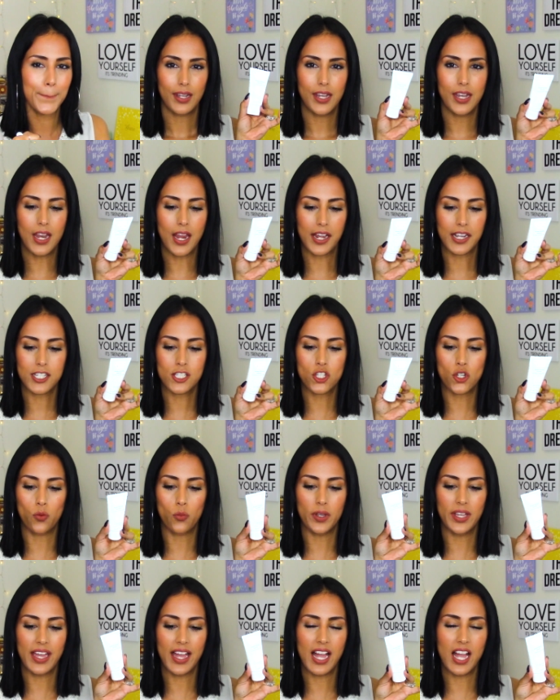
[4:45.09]
Next,
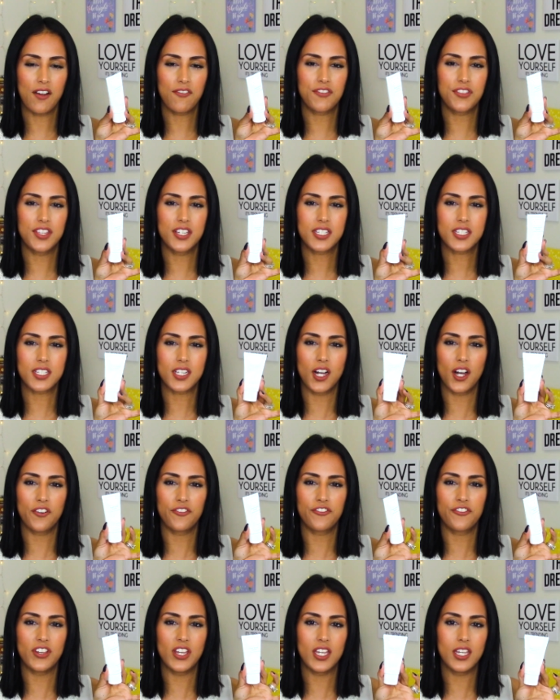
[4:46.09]
we have this
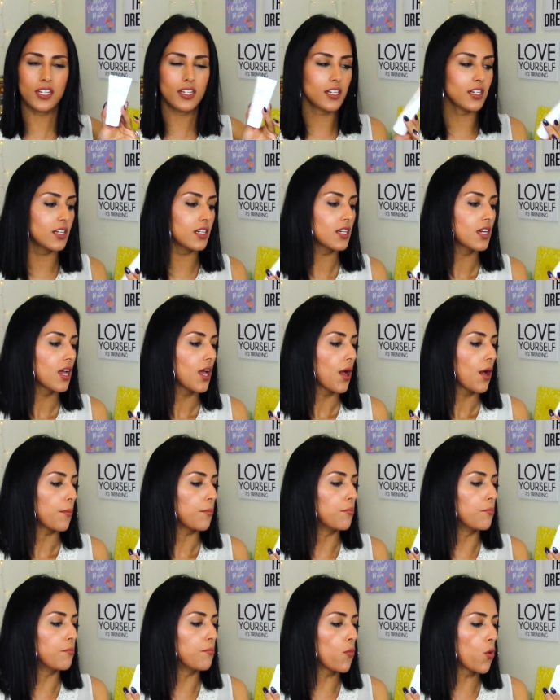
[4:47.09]
Avene
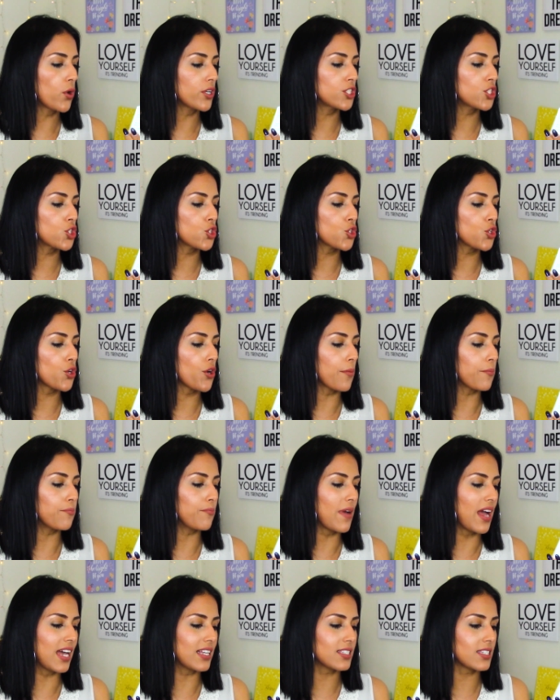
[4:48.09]
moisture
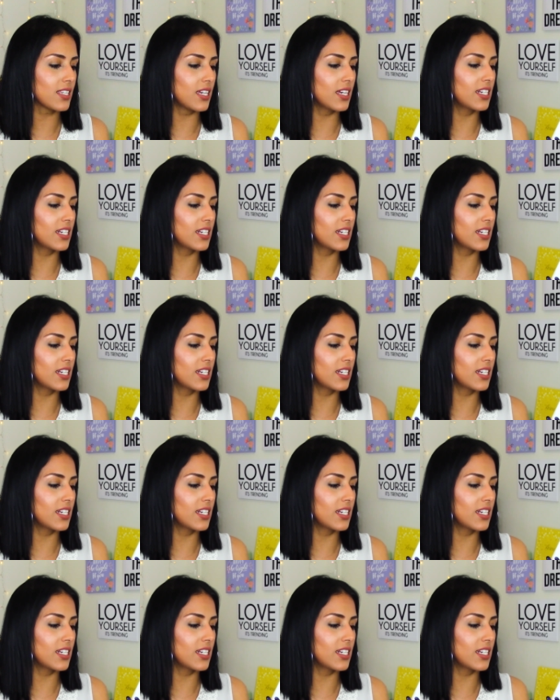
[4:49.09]
mask.